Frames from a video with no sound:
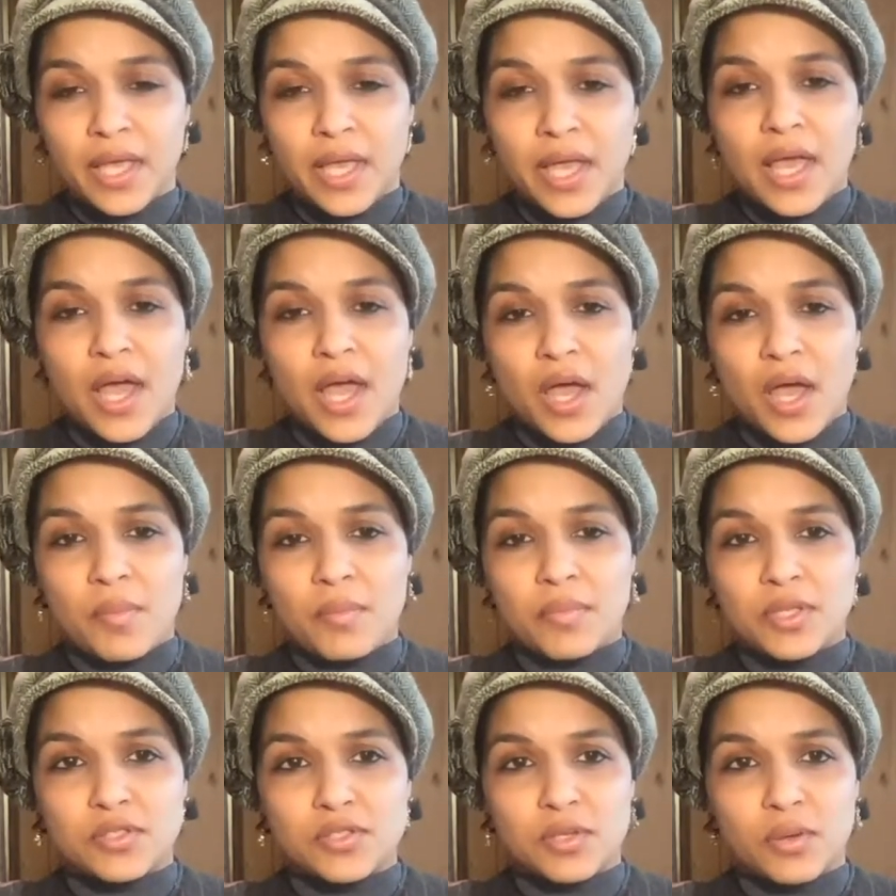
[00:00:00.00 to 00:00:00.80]

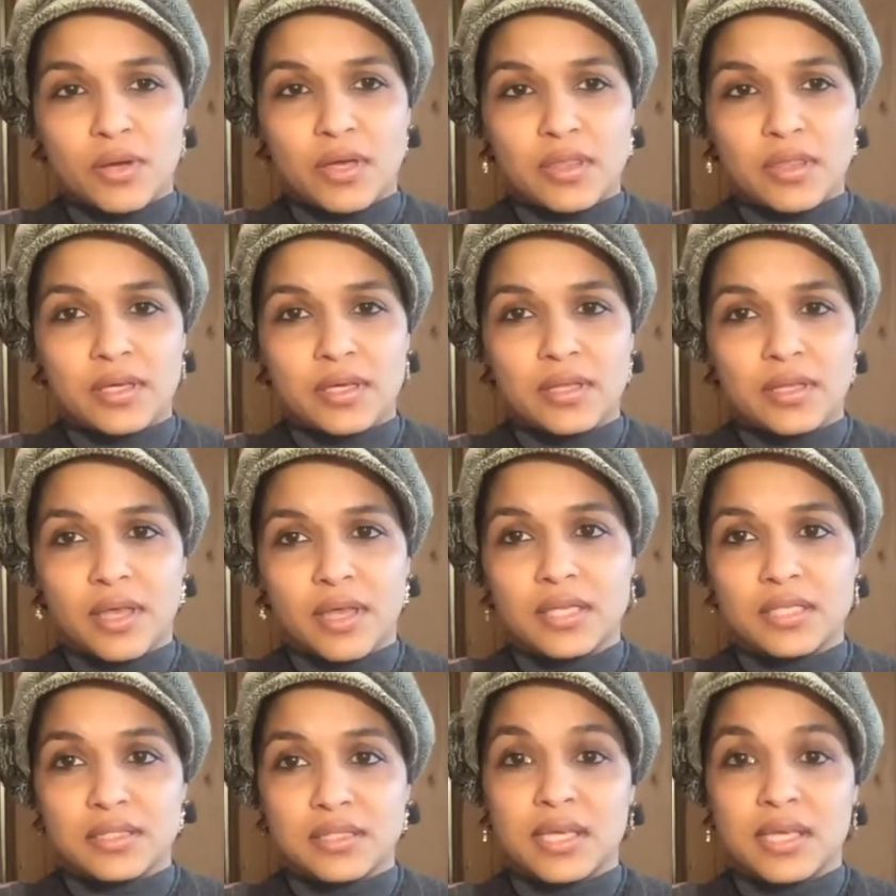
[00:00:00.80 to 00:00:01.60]
And so I think that
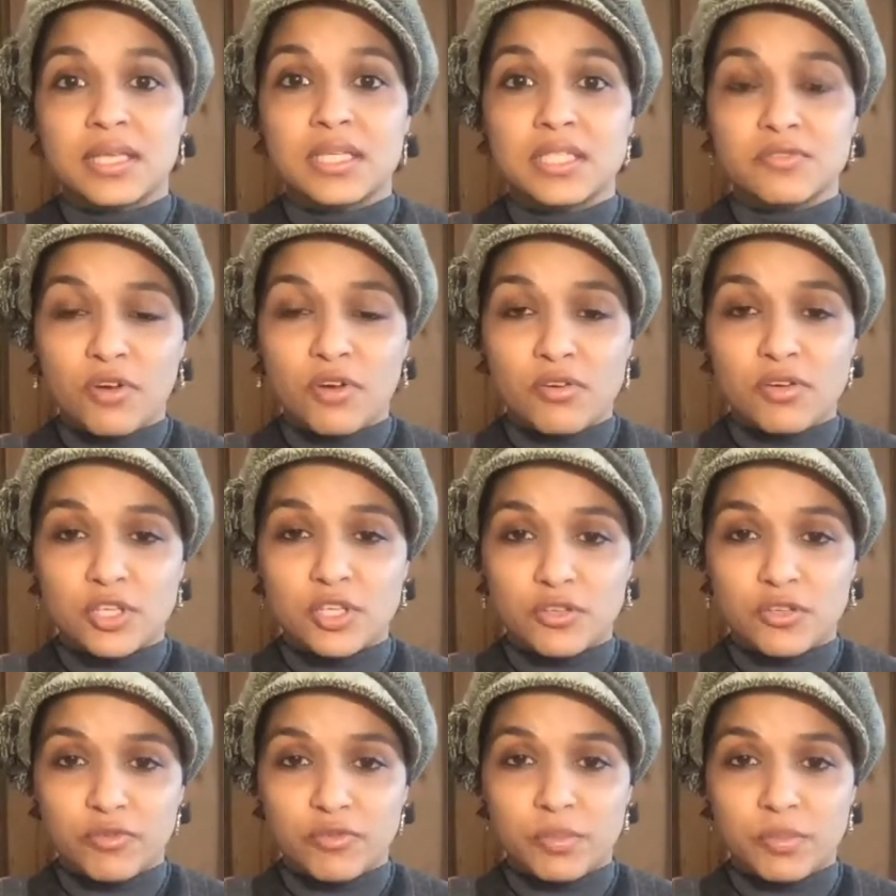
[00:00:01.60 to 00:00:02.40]
that is very
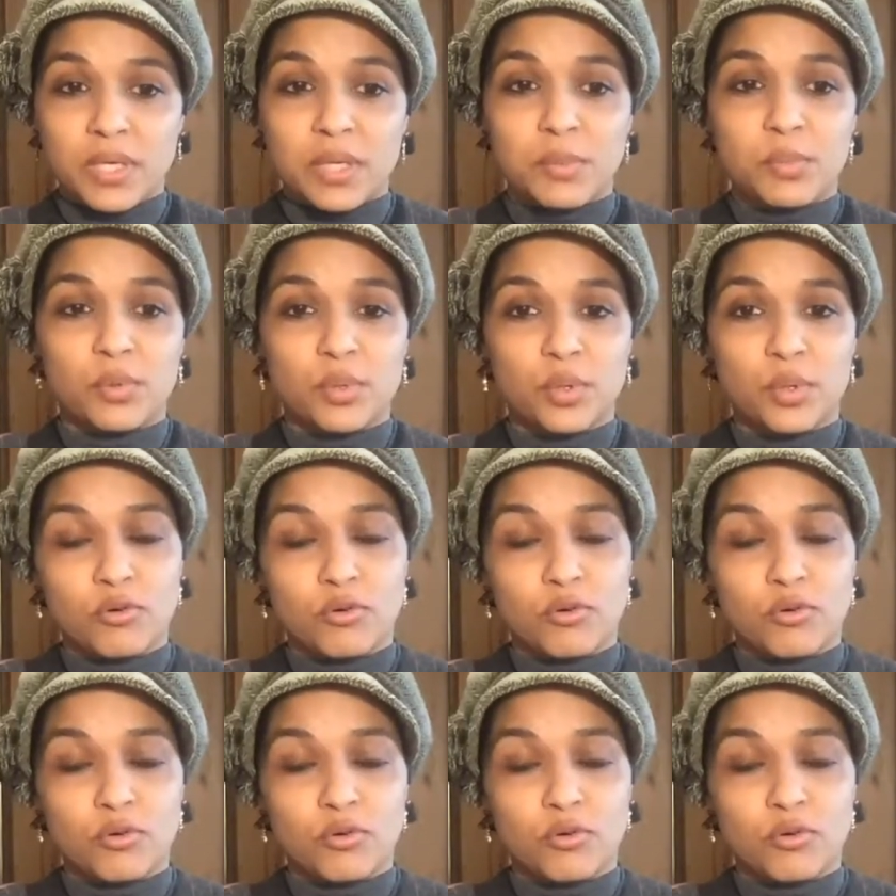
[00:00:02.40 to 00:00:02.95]
good for people who are